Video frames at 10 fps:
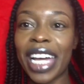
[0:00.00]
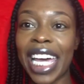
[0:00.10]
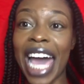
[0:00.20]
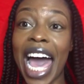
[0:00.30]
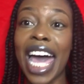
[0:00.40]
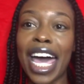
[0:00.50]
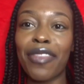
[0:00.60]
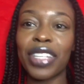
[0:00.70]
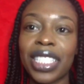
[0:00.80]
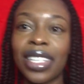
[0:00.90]
I have it
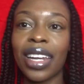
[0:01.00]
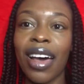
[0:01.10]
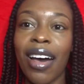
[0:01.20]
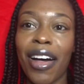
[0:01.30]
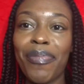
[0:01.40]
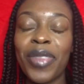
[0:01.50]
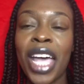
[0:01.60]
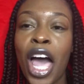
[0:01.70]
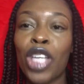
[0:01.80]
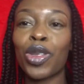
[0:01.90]
set up.
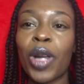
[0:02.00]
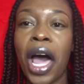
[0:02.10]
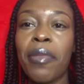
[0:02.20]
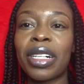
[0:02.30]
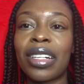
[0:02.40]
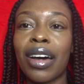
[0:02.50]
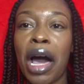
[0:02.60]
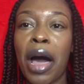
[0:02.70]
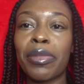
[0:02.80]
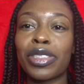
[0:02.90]
So now I'm gonna
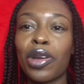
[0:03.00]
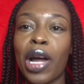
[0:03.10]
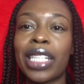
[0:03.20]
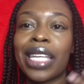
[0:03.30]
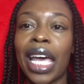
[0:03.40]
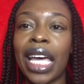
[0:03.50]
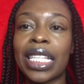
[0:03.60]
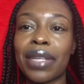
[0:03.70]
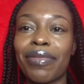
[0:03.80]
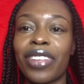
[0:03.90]
start taking
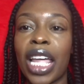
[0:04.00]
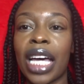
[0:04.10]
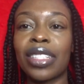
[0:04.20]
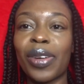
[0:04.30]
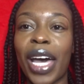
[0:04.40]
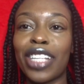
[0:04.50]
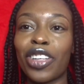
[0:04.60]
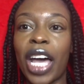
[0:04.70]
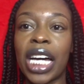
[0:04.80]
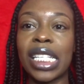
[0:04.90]
some flicks, okay, so y'all
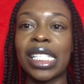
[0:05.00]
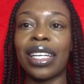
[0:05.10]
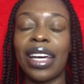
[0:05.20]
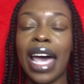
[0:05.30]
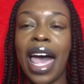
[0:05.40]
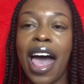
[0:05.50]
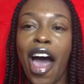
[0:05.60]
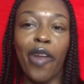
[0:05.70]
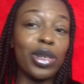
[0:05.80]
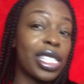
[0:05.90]
can see how
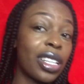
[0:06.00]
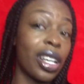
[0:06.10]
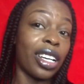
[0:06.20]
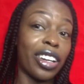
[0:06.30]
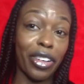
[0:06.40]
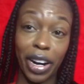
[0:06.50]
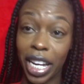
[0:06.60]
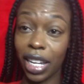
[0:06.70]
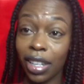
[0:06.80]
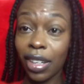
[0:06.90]
it's looking. All right.
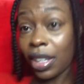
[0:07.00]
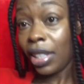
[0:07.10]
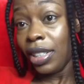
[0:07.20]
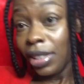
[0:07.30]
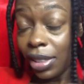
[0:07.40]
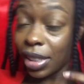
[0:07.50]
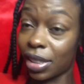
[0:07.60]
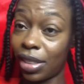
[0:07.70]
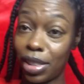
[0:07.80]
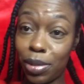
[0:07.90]
Listen,
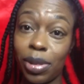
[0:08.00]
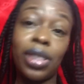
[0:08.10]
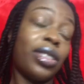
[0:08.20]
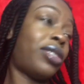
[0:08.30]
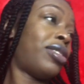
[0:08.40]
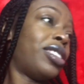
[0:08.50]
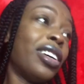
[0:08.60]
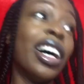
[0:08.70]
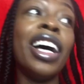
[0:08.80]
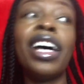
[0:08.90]
this was just,
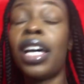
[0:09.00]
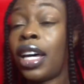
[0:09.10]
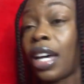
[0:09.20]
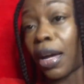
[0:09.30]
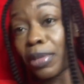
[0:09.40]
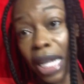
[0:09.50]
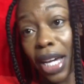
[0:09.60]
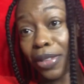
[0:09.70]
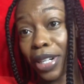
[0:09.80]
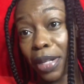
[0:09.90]
I'm tired
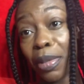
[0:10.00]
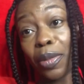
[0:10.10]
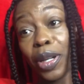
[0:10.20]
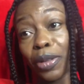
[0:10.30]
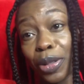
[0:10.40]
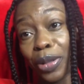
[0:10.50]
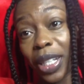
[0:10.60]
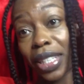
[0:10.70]
already, but we gonna do this.